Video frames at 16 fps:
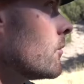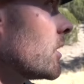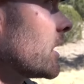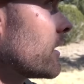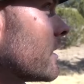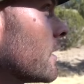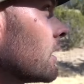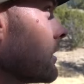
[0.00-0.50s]

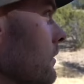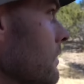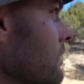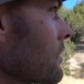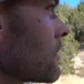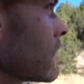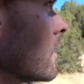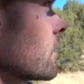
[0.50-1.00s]
I think it was
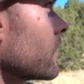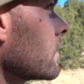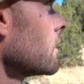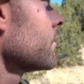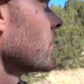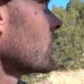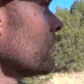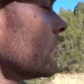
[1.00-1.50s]
stronger
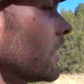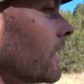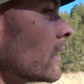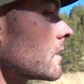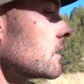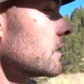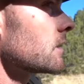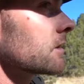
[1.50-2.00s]
up the
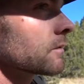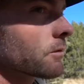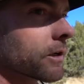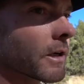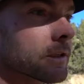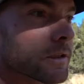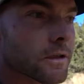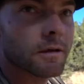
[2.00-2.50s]
wash. This is
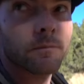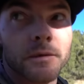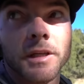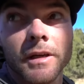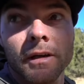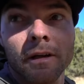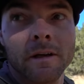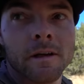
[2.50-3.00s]
where I
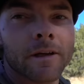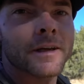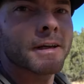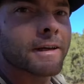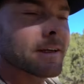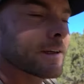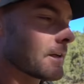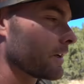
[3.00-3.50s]
jumped
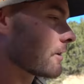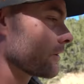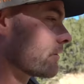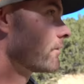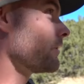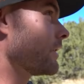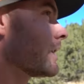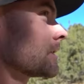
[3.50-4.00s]
or
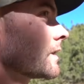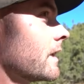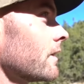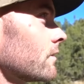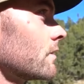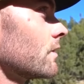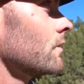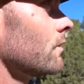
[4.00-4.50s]
flushed
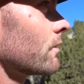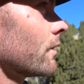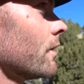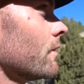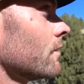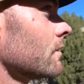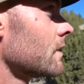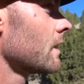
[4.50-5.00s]
out two
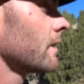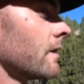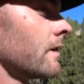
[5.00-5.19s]
crows.